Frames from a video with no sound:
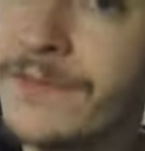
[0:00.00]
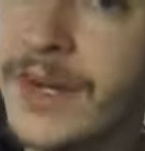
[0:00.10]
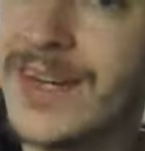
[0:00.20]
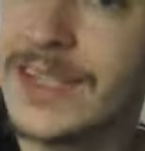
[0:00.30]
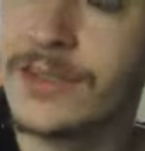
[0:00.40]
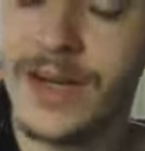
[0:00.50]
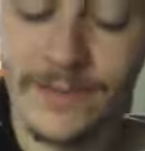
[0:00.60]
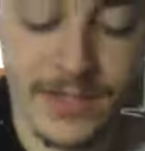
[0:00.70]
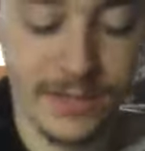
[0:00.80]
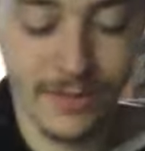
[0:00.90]
Very nice
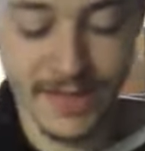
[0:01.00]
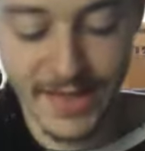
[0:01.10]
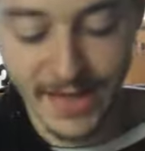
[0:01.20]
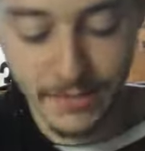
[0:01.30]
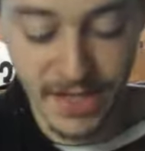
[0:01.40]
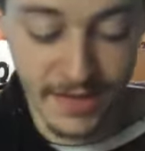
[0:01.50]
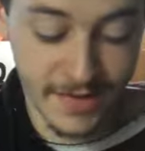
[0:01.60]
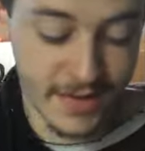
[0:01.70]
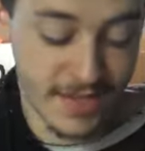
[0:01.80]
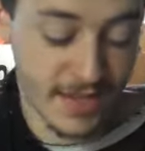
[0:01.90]
graphics too on that game,
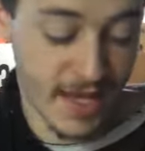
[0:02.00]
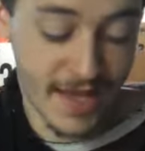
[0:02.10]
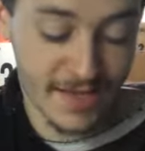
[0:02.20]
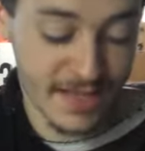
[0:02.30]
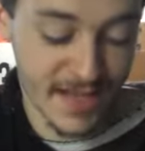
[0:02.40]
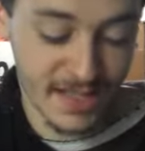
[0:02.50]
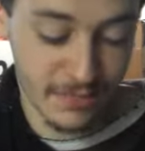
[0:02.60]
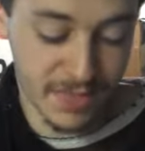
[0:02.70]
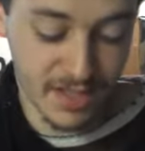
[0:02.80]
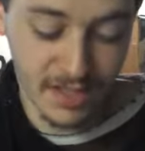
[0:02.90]
and this has got
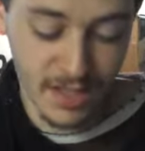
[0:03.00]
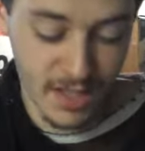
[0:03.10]
to be